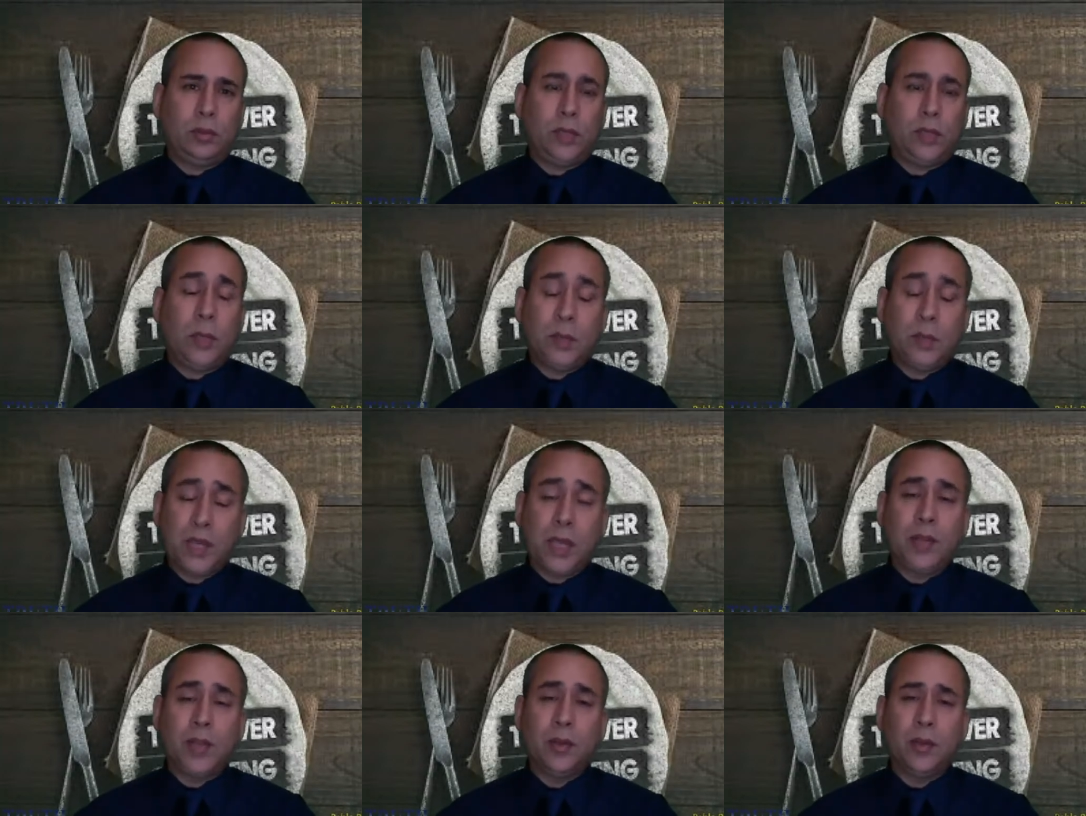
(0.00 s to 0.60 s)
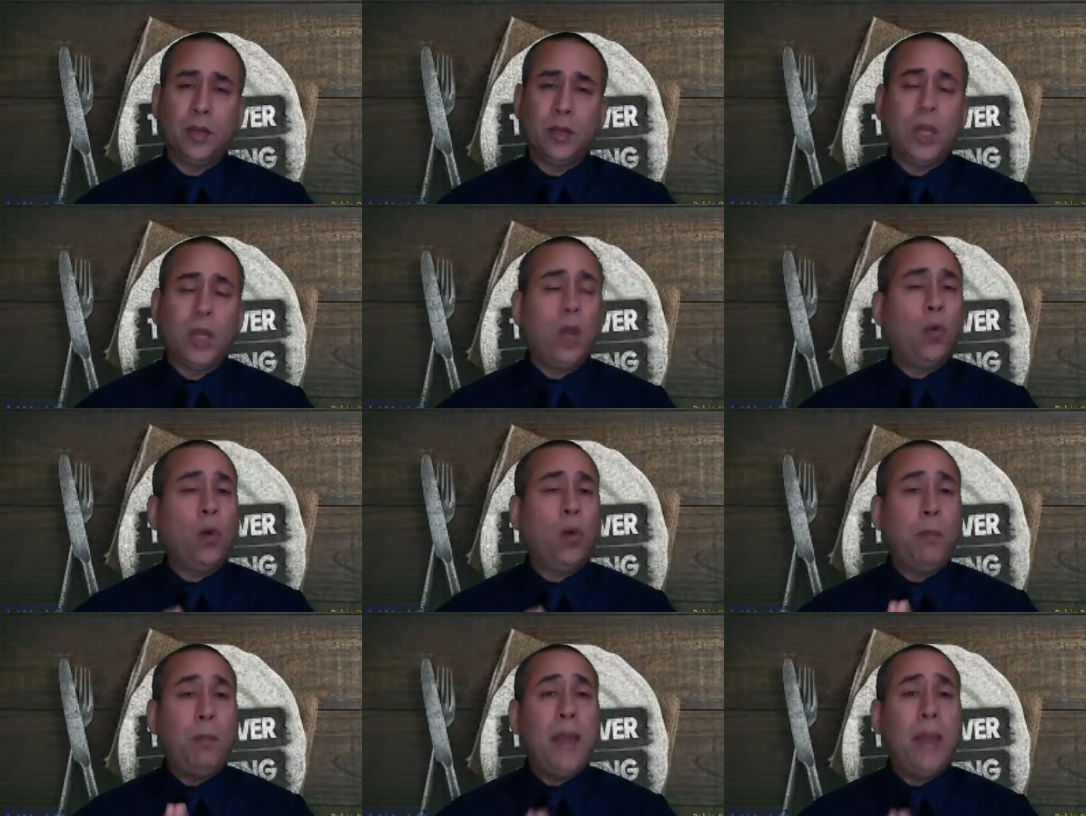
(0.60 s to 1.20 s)
I'm telling you,
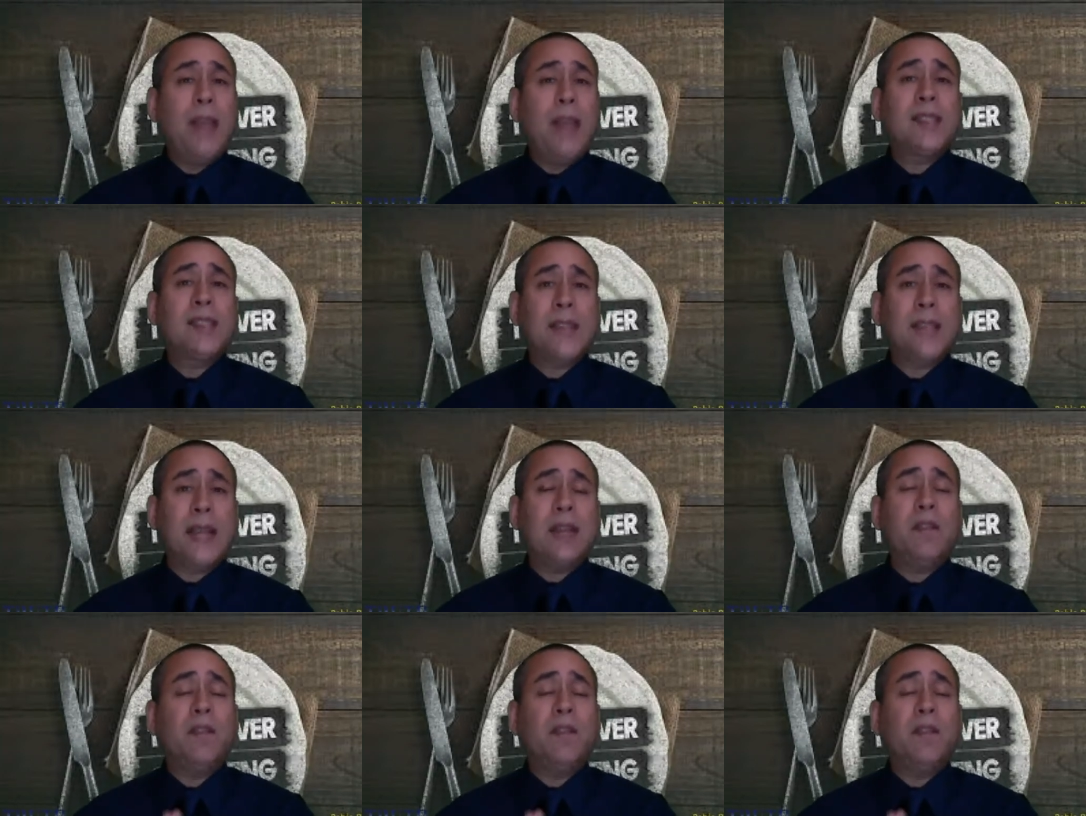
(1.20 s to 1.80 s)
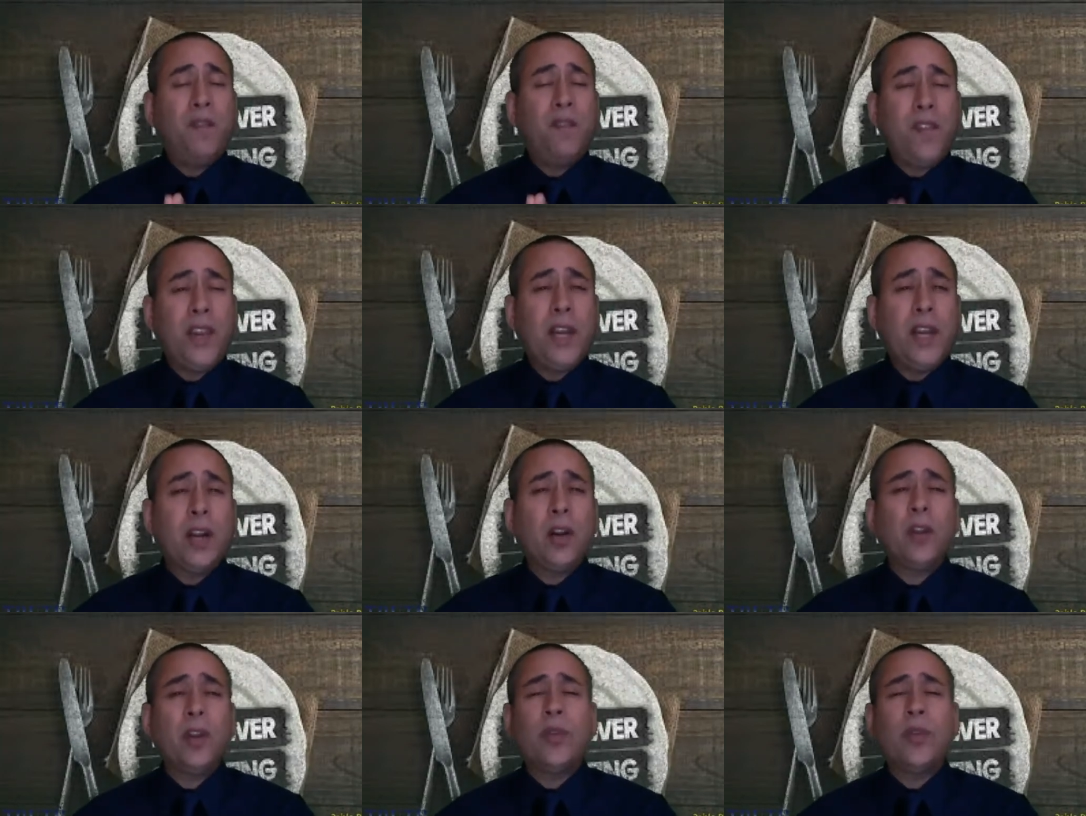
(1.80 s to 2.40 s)
what makes Satan
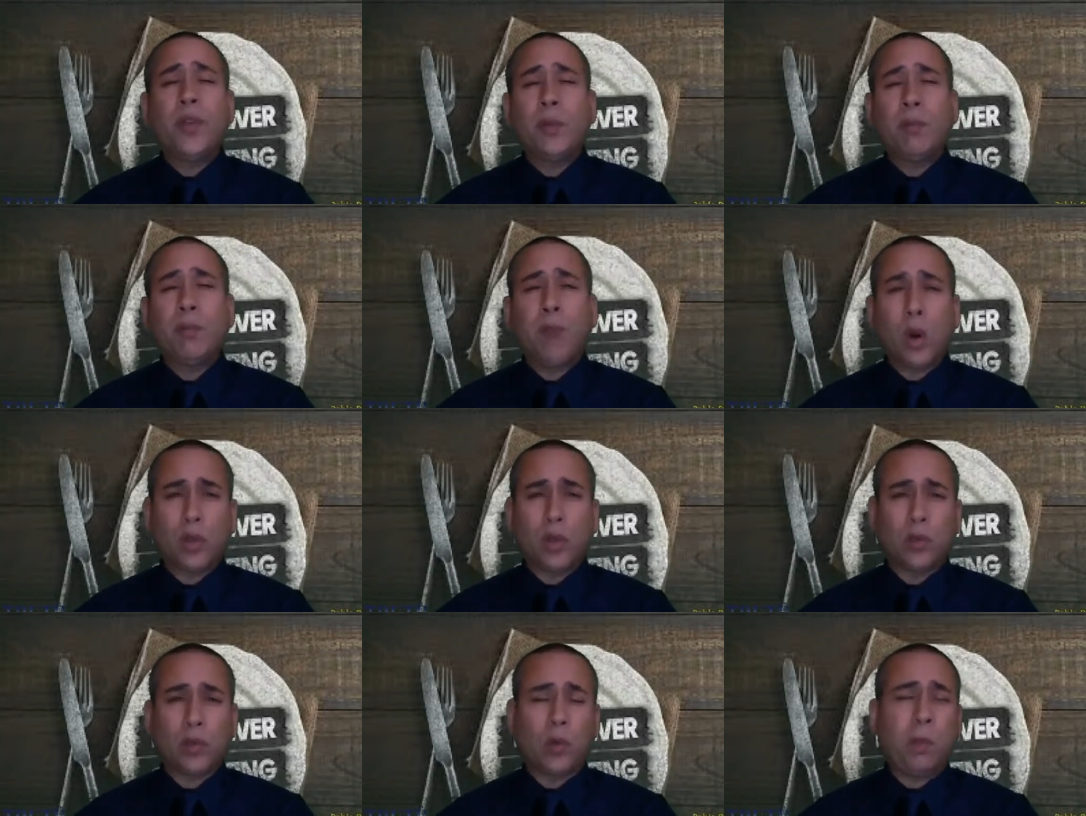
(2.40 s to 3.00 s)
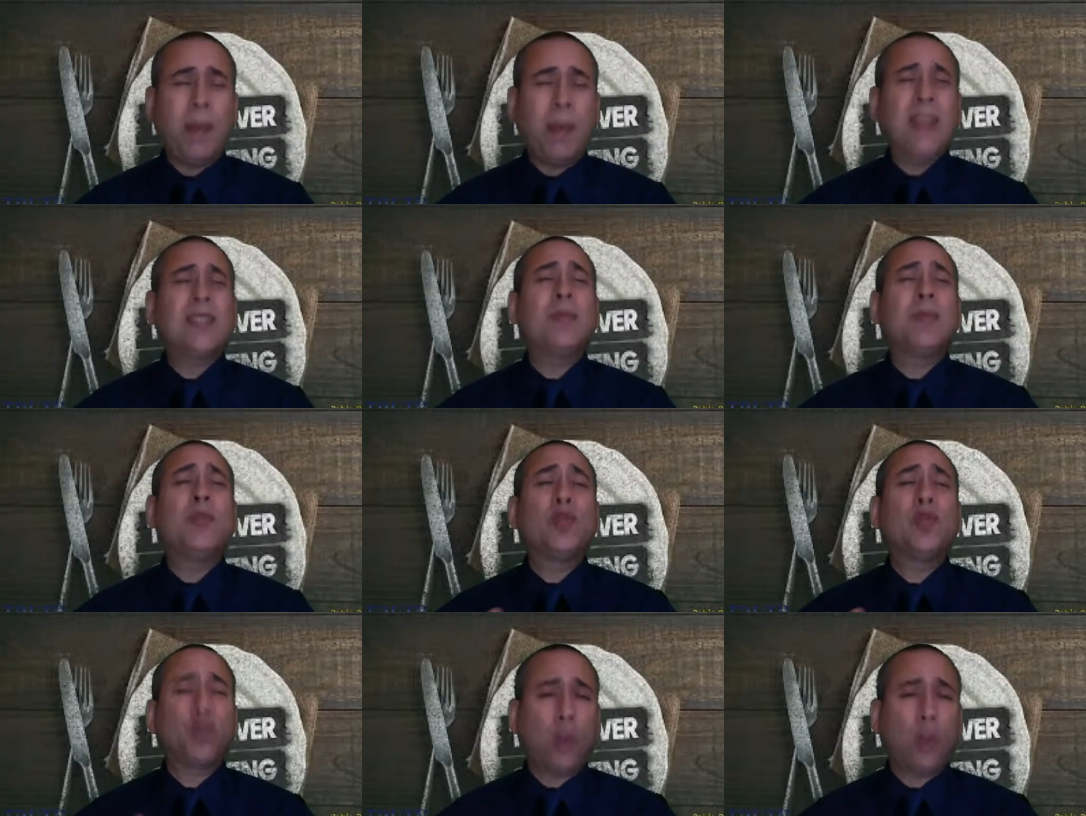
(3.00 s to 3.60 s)
fear the most, what makes
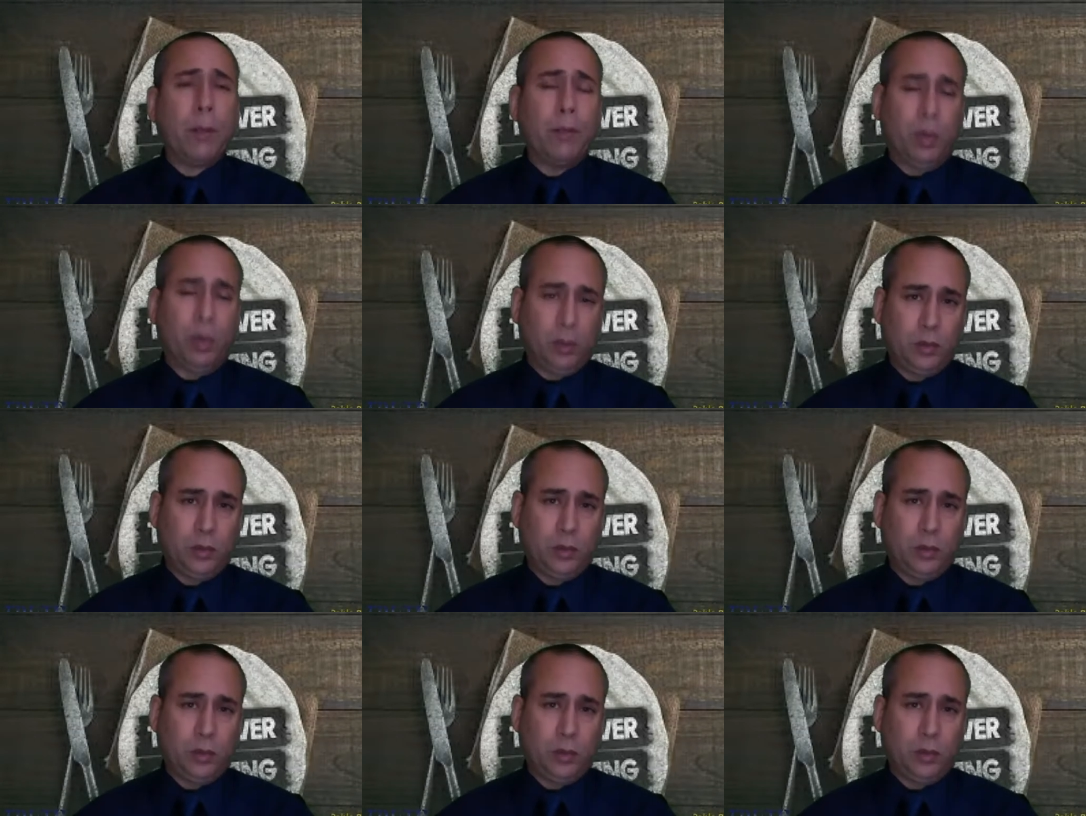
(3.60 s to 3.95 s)
him tremble